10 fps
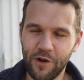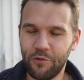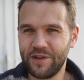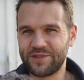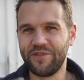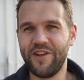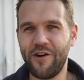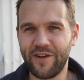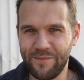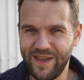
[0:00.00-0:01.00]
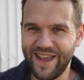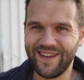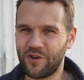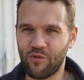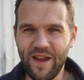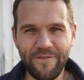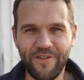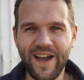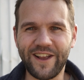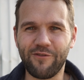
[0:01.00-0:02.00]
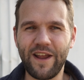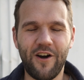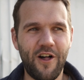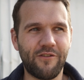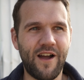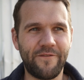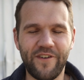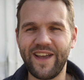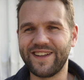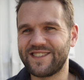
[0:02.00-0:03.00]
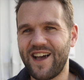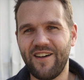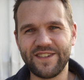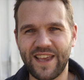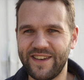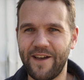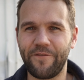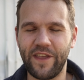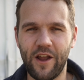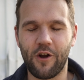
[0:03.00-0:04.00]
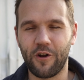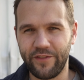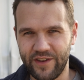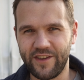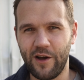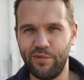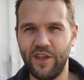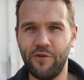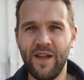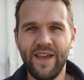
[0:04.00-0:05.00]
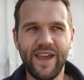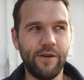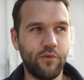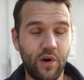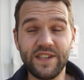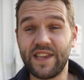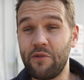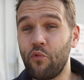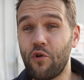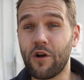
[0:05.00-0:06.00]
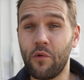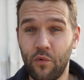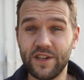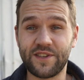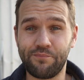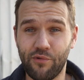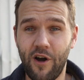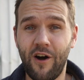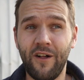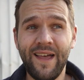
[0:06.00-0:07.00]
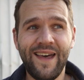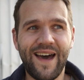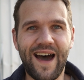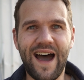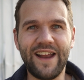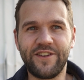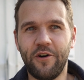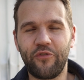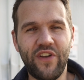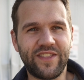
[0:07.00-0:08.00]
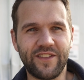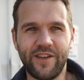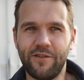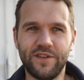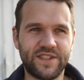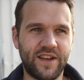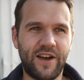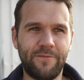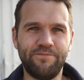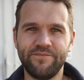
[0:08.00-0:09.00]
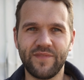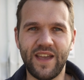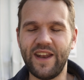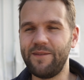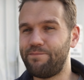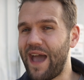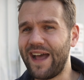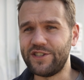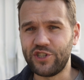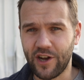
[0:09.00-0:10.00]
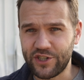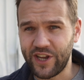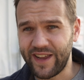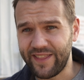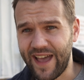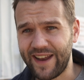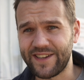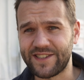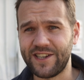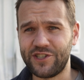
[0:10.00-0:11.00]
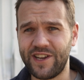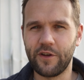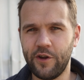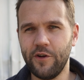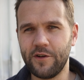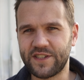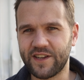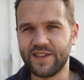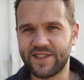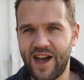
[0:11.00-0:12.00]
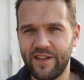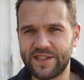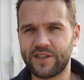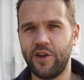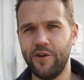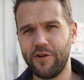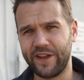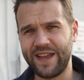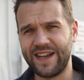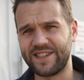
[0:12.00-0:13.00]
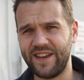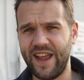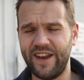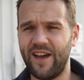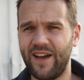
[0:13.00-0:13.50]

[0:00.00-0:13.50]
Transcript: Real ones will know what I mean. Great fight, great all around fight. Gonzalez had definitely earned the W. It was a war. It was a brawl. I, I don't think that there was uh, any bad judging in that decision. Kudos to Gonzalez. Kudos to Castaneda.